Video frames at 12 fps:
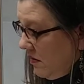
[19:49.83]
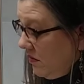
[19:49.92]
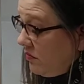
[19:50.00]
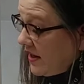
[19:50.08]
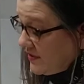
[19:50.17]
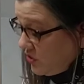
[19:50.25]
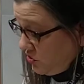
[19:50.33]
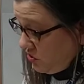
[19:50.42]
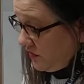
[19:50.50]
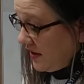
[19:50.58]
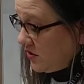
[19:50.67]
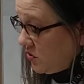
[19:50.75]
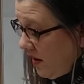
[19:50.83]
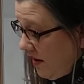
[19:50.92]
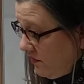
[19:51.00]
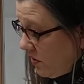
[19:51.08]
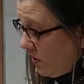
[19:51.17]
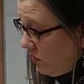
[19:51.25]
That's true. They do have
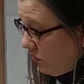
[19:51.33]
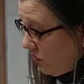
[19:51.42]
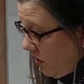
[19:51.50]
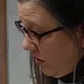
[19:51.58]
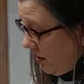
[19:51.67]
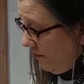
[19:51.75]
their own role.